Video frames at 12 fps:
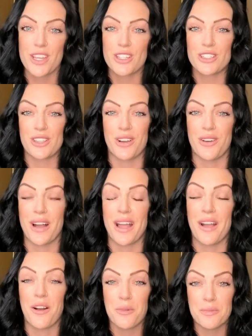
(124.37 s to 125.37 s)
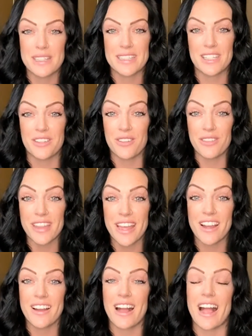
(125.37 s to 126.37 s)
So I hope to see you
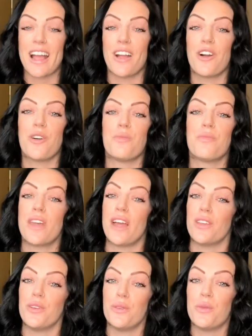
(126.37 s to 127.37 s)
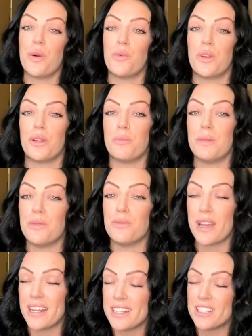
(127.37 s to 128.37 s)
there. I hope that you will be
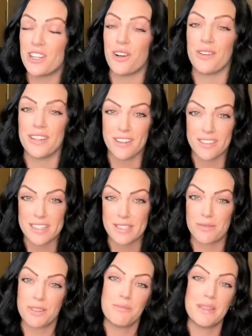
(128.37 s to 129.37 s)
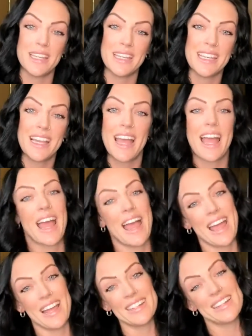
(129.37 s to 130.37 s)
ready to go in on this with me.
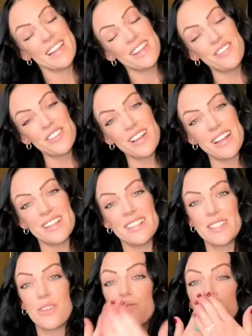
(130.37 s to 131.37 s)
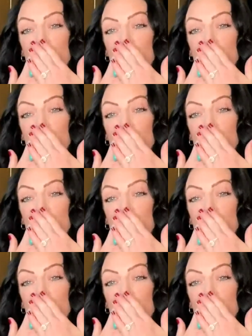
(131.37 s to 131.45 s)
And I love you guys.